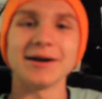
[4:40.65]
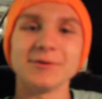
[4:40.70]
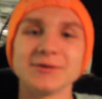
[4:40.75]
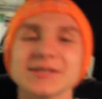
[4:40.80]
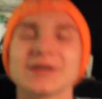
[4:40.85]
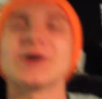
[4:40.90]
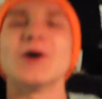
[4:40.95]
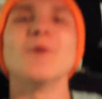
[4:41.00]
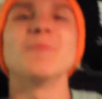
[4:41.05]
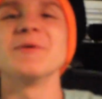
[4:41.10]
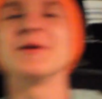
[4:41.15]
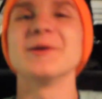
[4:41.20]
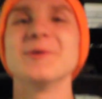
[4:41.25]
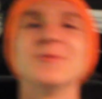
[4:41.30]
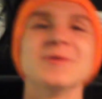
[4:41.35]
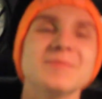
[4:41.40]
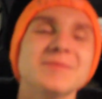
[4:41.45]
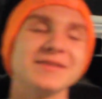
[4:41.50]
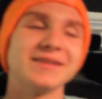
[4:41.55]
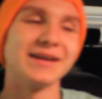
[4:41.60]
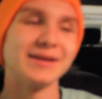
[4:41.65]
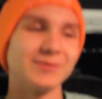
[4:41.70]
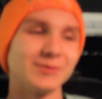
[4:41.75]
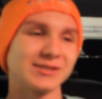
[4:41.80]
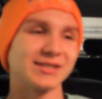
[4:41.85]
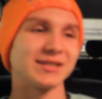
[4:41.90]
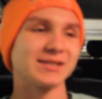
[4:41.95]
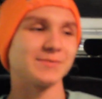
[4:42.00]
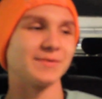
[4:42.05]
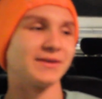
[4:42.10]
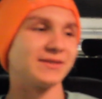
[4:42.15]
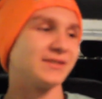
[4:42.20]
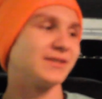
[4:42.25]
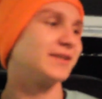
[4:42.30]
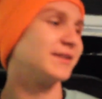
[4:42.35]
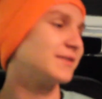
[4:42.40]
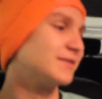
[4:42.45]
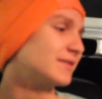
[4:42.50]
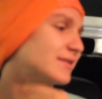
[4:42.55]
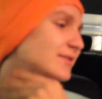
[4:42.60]
I was like hoping he would, but I wasn't
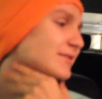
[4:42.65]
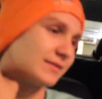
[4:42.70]
expecting it.